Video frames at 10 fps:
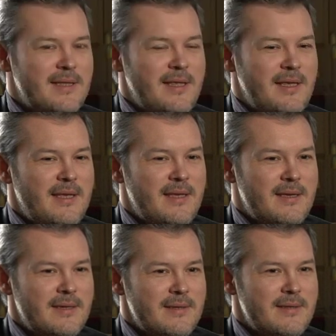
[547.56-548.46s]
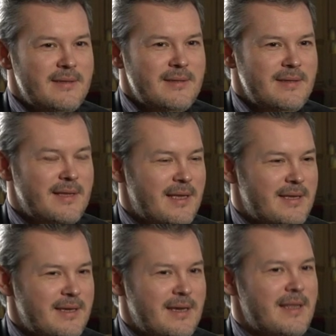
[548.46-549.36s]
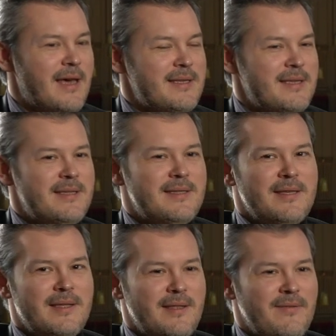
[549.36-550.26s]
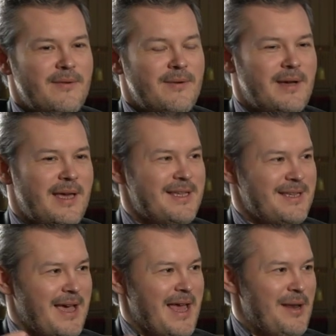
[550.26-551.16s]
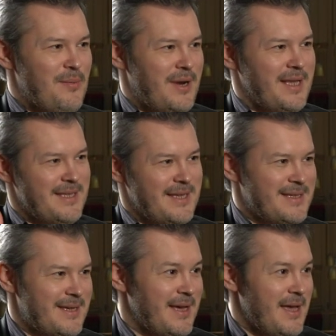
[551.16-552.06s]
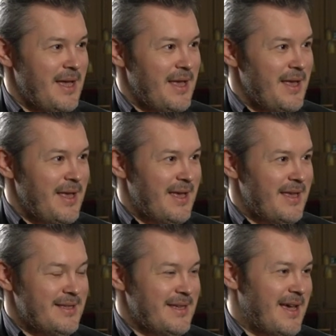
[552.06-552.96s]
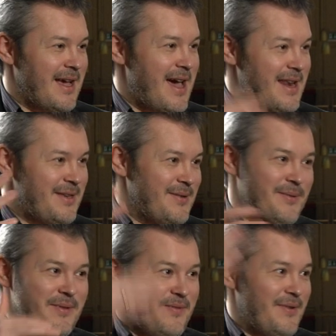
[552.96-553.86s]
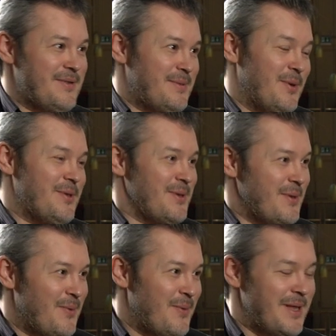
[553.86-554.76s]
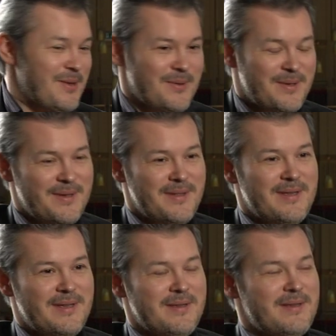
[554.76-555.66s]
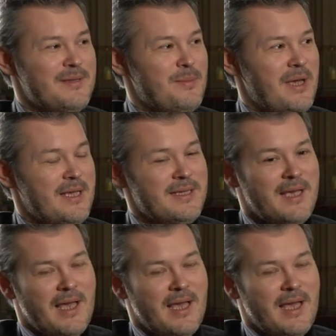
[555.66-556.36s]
the classical artists, they were as highly praised as the Gagarin, the first person who went on space,